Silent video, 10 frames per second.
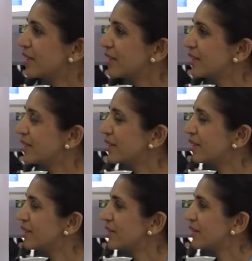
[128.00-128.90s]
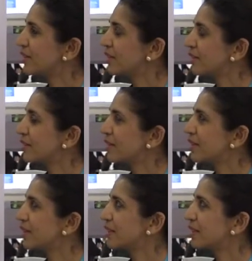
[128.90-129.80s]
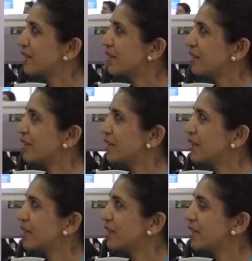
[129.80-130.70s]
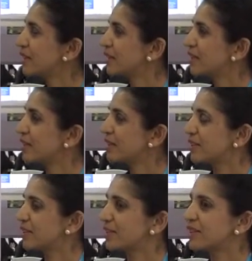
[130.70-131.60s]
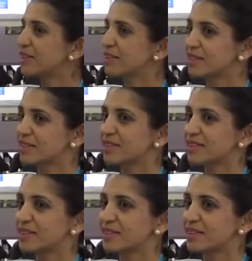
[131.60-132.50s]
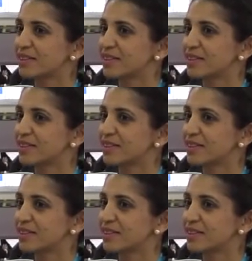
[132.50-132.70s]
(silent)